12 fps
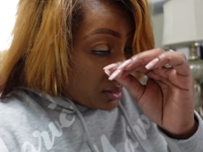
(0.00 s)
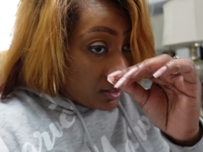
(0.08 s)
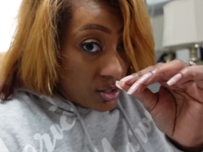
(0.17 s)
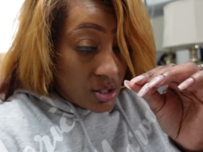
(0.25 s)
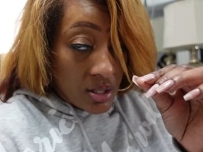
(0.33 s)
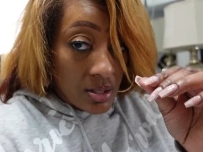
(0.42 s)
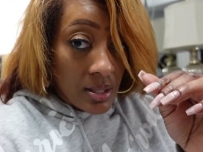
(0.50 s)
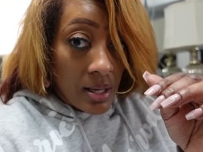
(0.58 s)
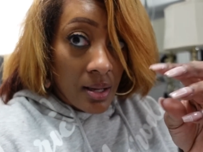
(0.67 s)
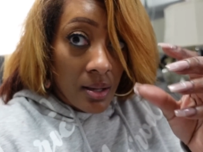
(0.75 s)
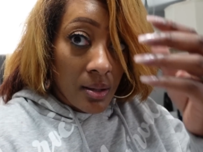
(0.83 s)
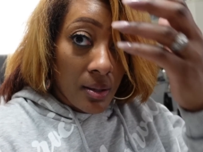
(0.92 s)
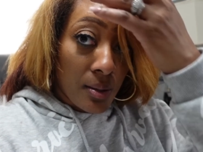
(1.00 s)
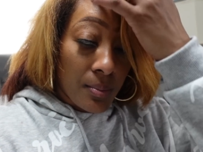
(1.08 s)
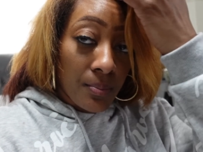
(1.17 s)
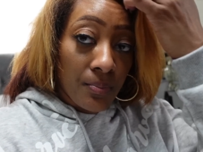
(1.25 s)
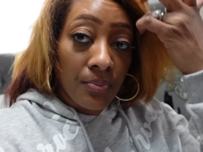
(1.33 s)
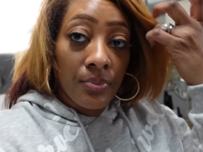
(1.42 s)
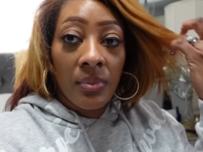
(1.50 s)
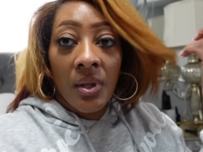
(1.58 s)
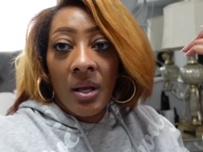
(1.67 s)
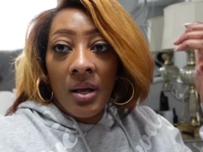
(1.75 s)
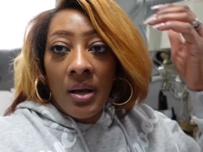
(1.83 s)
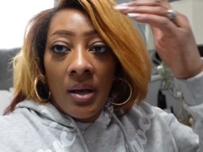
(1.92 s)
It's just not um,
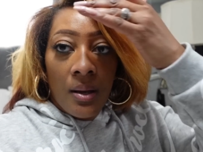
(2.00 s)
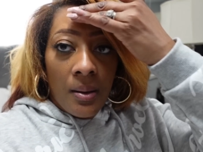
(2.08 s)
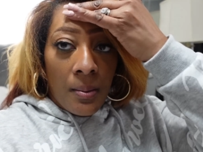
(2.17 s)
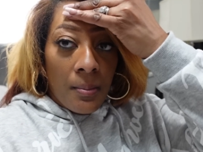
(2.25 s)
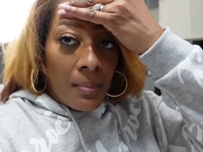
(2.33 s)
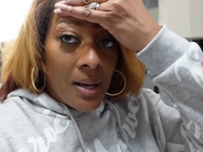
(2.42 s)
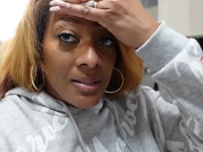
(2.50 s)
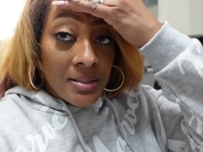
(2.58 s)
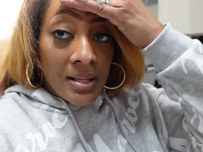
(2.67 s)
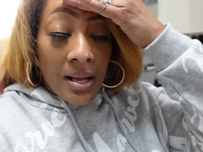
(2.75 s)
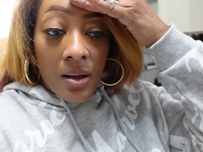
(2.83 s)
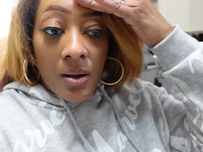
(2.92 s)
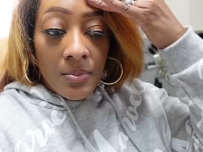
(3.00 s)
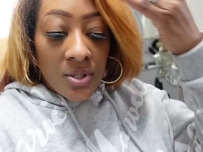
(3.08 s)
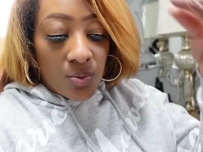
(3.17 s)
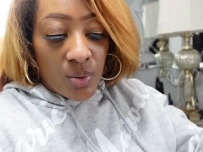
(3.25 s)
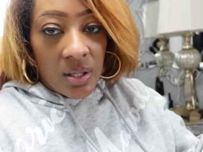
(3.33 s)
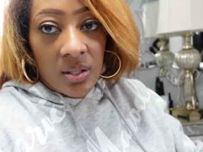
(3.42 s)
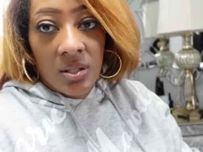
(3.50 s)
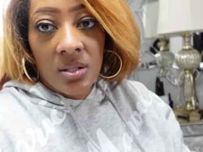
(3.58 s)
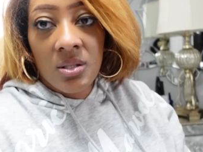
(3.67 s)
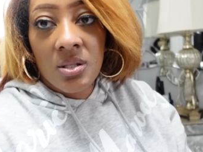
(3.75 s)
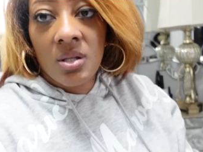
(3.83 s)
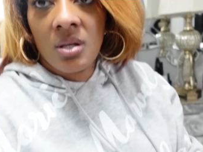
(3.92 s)
my style. I'm sweating in
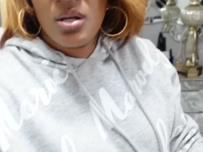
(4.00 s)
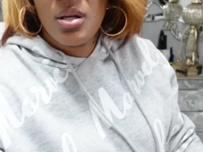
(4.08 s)
this,